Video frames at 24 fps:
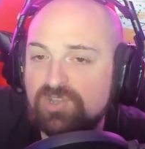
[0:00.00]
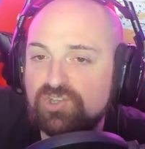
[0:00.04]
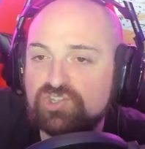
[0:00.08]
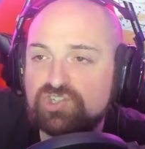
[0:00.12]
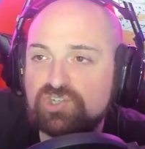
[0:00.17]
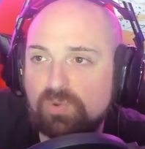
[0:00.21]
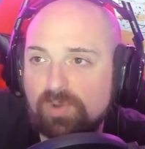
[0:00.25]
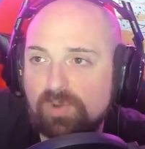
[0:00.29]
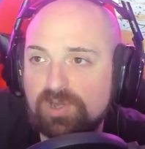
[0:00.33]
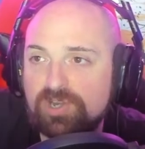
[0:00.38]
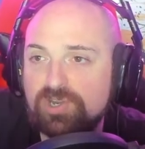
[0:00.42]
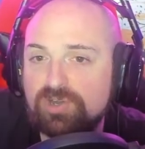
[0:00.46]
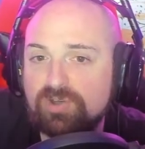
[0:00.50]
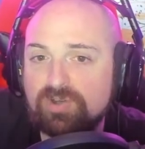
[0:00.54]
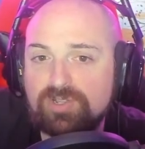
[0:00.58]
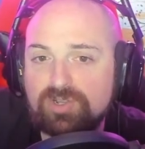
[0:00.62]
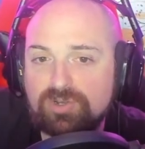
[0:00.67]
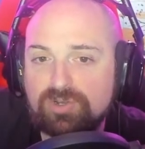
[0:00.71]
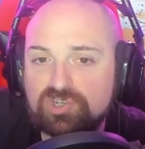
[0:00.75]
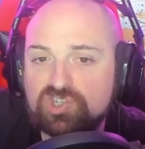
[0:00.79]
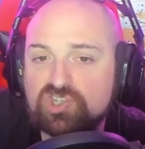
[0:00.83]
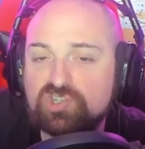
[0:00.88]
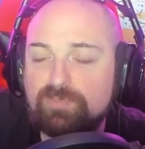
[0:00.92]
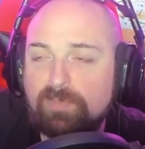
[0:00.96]
So when you're in
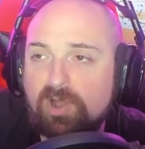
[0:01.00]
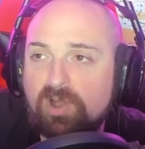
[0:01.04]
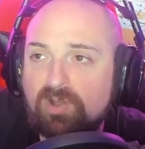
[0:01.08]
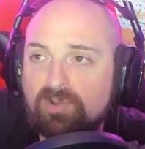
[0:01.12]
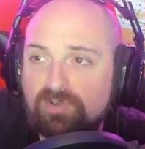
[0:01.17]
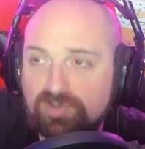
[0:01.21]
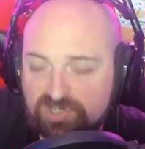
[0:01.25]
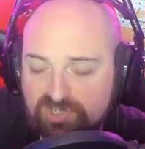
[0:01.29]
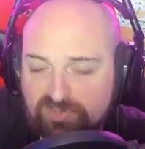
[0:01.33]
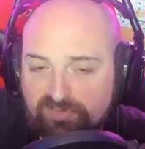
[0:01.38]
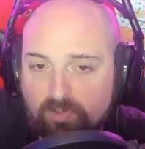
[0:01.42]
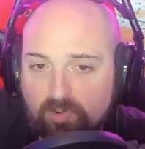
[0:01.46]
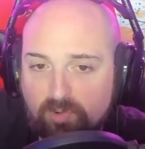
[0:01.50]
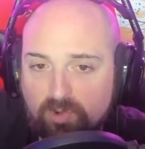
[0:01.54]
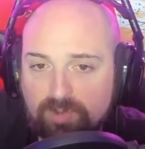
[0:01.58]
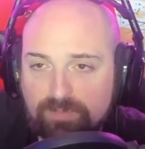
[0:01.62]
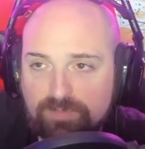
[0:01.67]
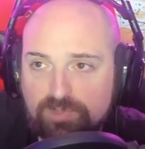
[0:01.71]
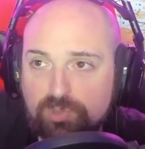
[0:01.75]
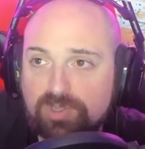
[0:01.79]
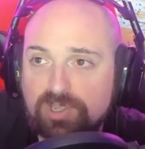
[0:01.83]
your smallest form,